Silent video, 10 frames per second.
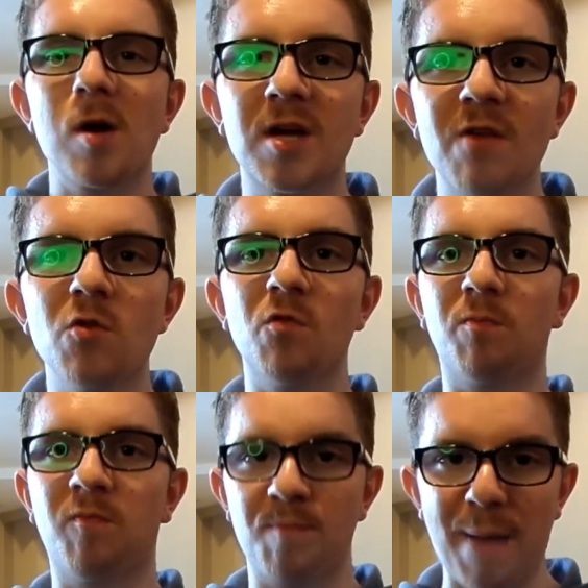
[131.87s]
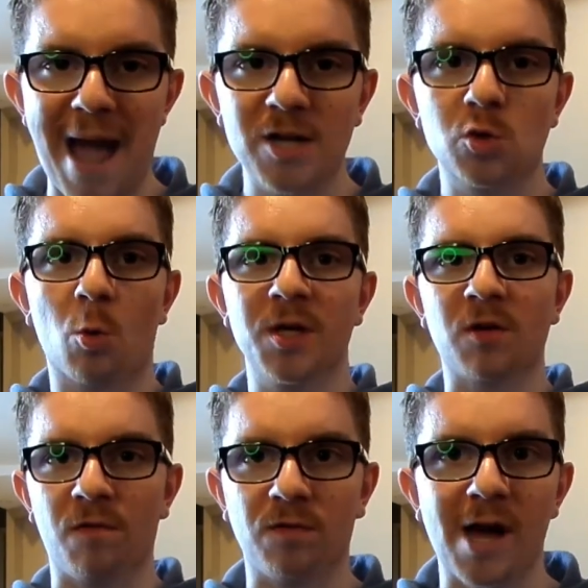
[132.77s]
give you backstories to
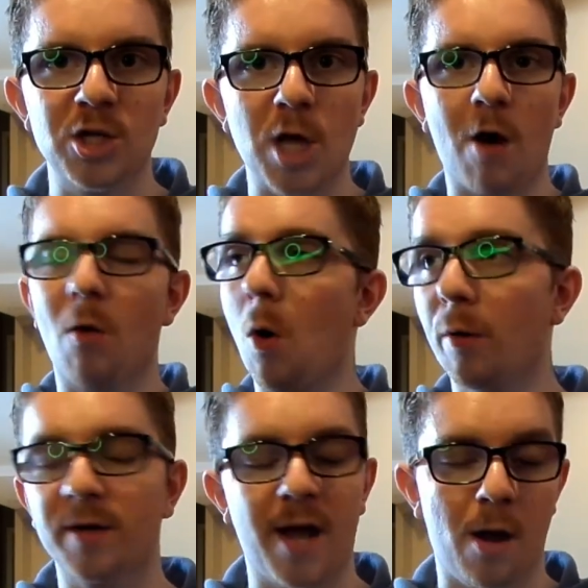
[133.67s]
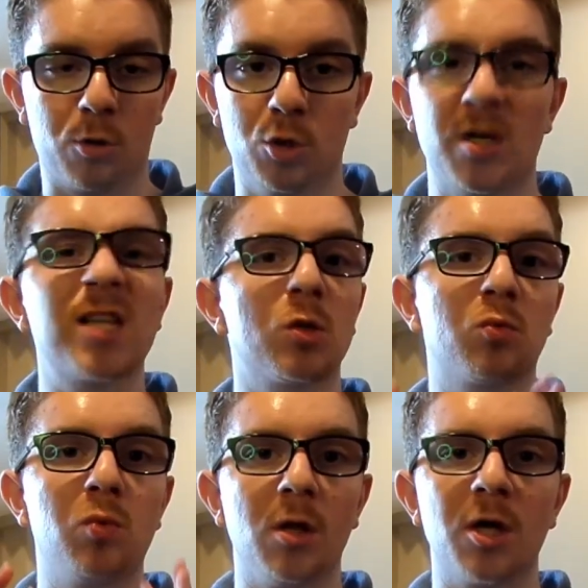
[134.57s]
flesh out all the characters. That's a
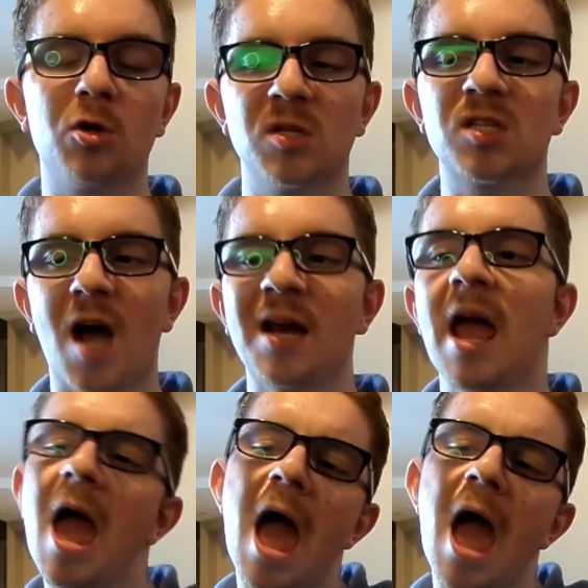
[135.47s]
really good sign.